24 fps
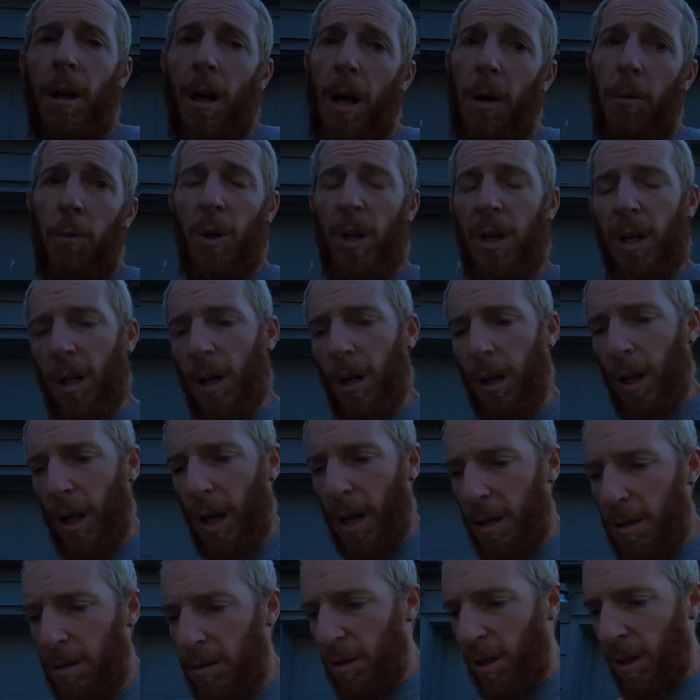want to get a
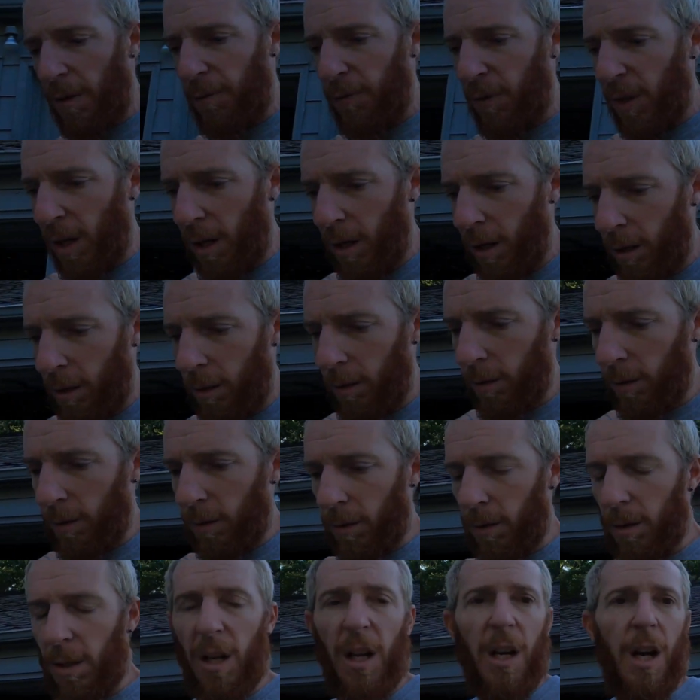lot of stuff done
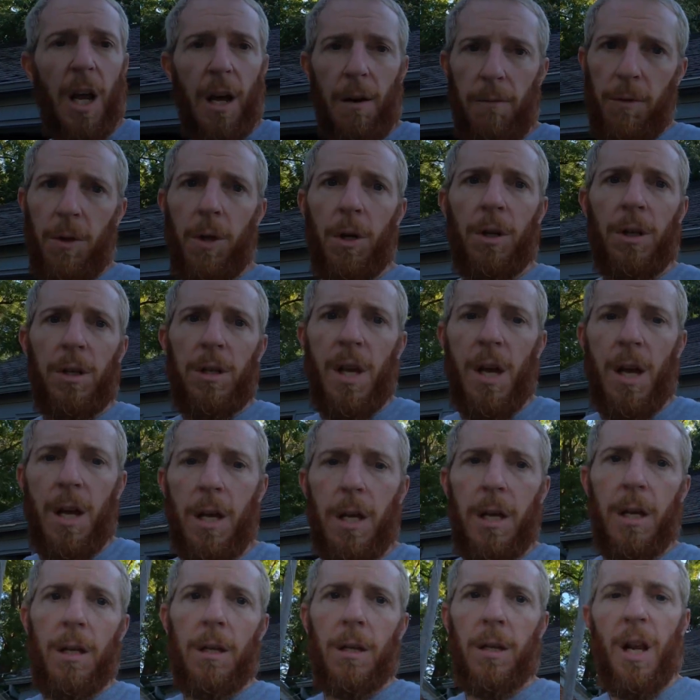and have a good
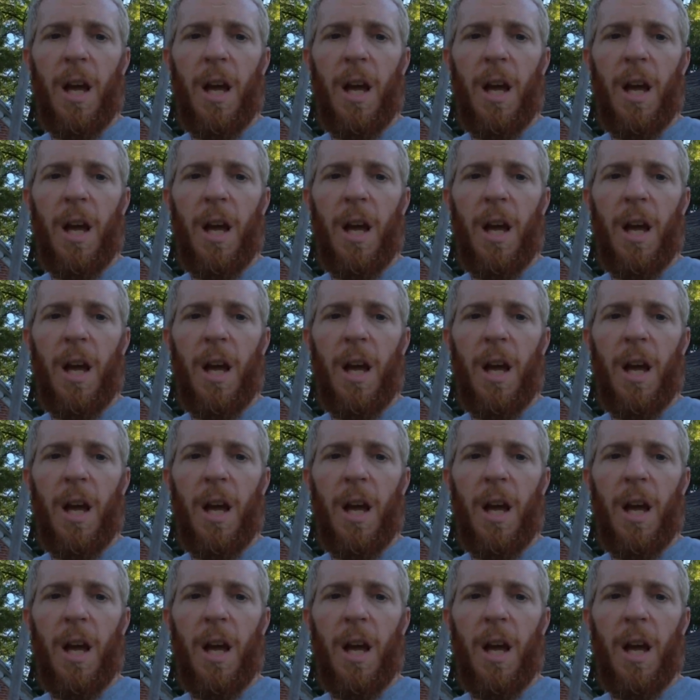day.